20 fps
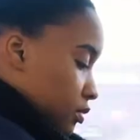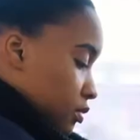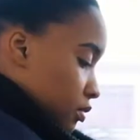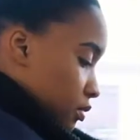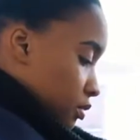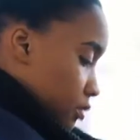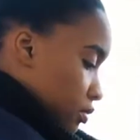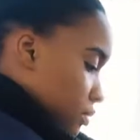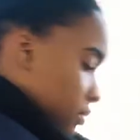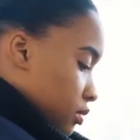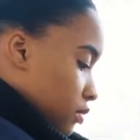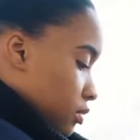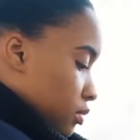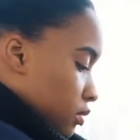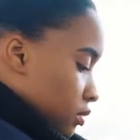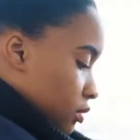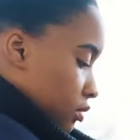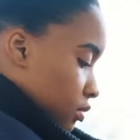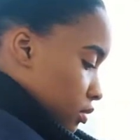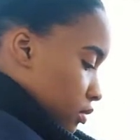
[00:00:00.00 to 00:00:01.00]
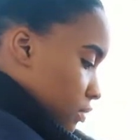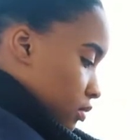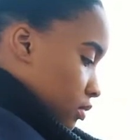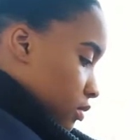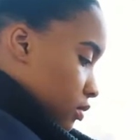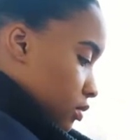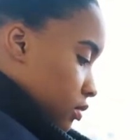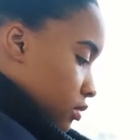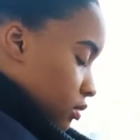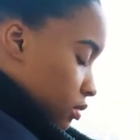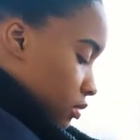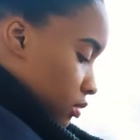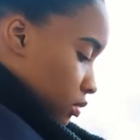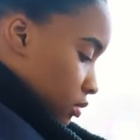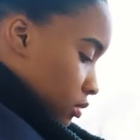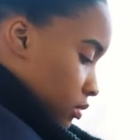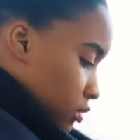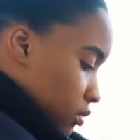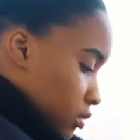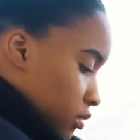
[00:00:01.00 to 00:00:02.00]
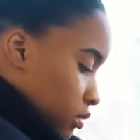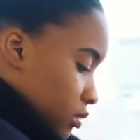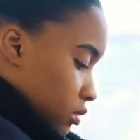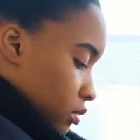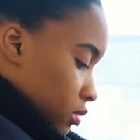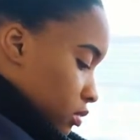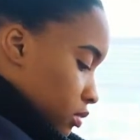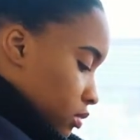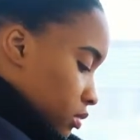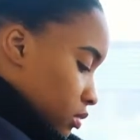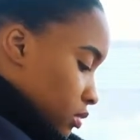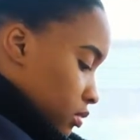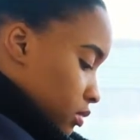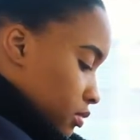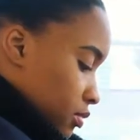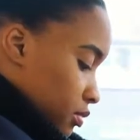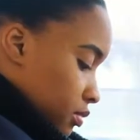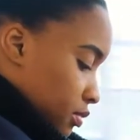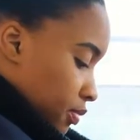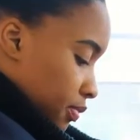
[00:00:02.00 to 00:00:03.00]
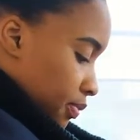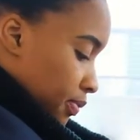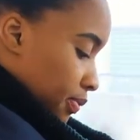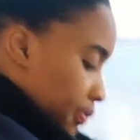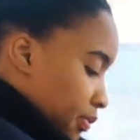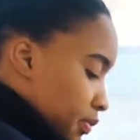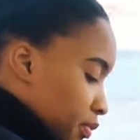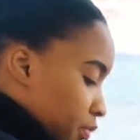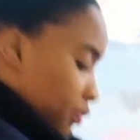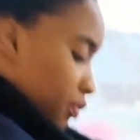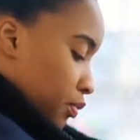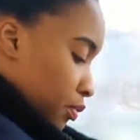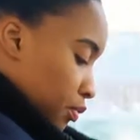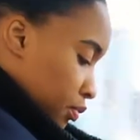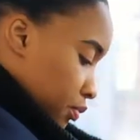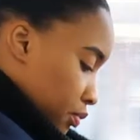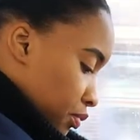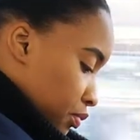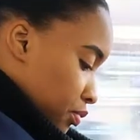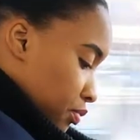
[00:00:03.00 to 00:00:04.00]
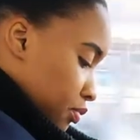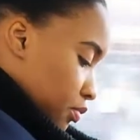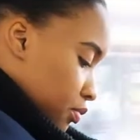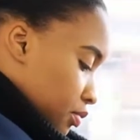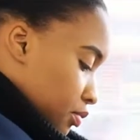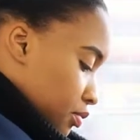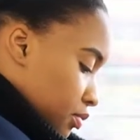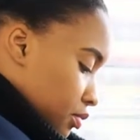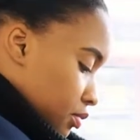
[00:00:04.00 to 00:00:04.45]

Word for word: Today, I'm taking the bus. At this point, I'm posting a new picture on Instagram